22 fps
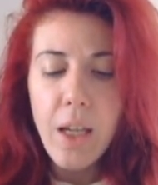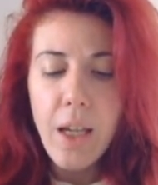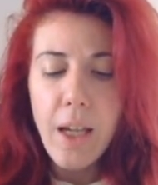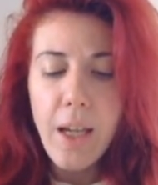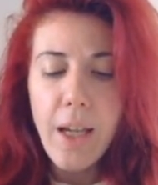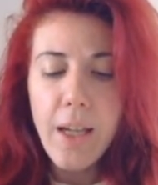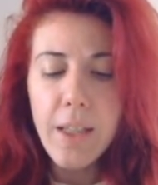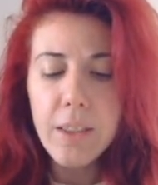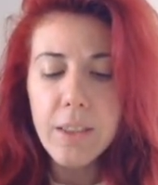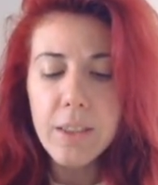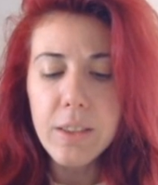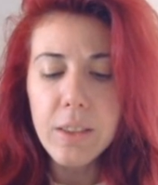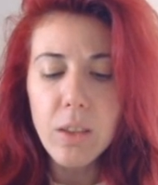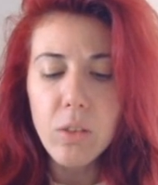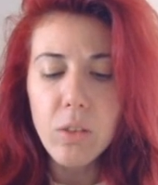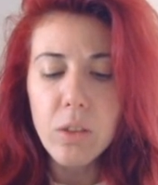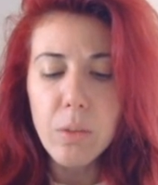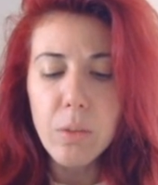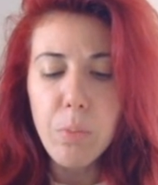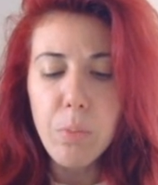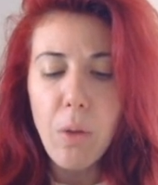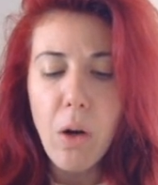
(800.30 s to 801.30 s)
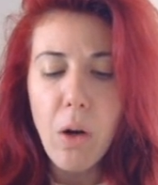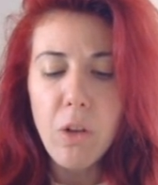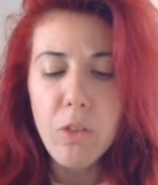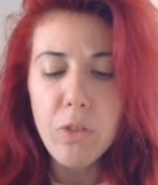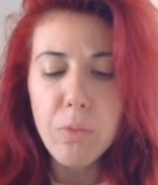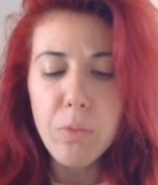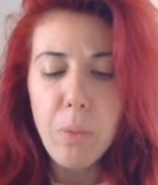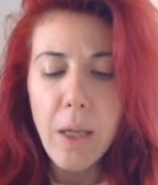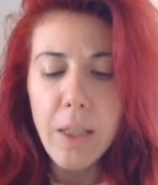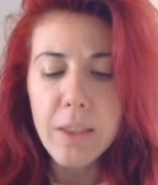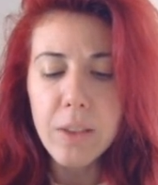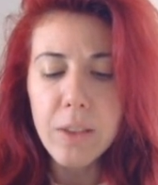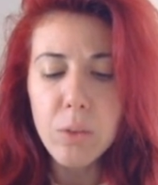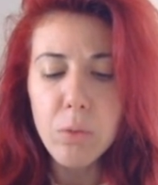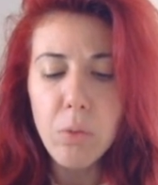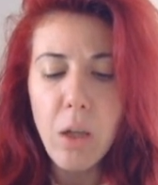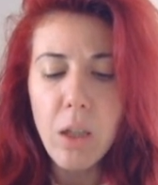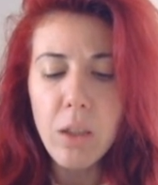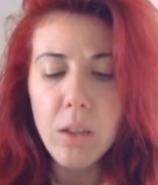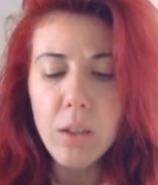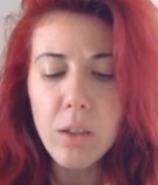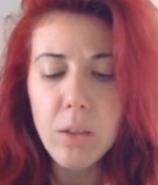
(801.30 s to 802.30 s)
x on the power of minus
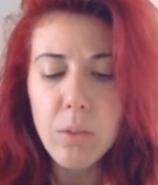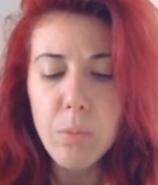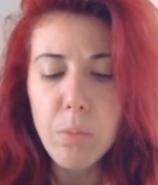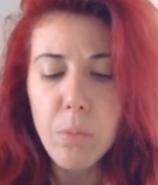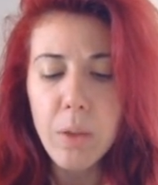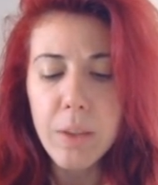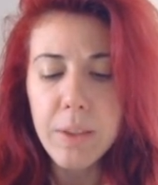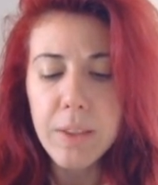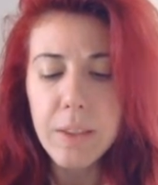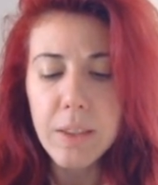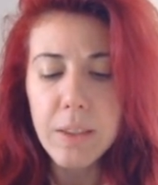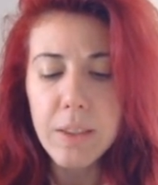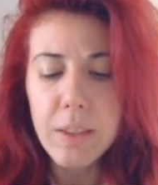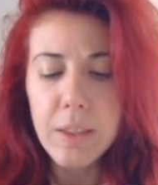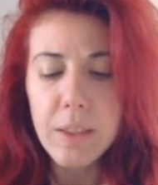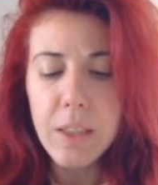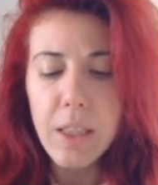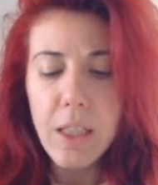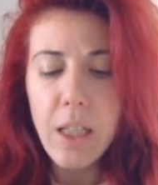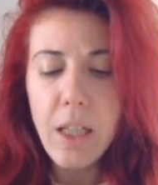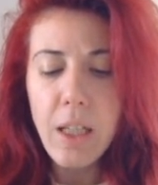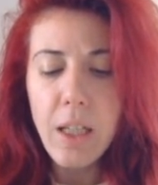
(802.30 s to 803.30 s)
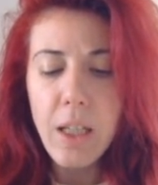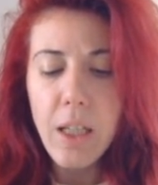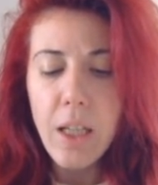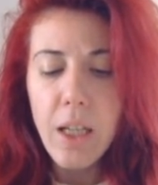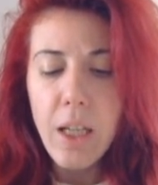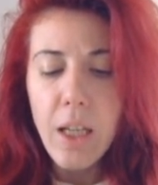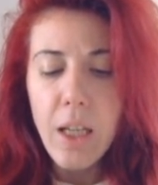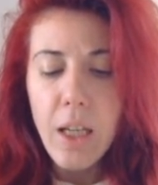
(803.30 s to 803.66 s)
one plus c.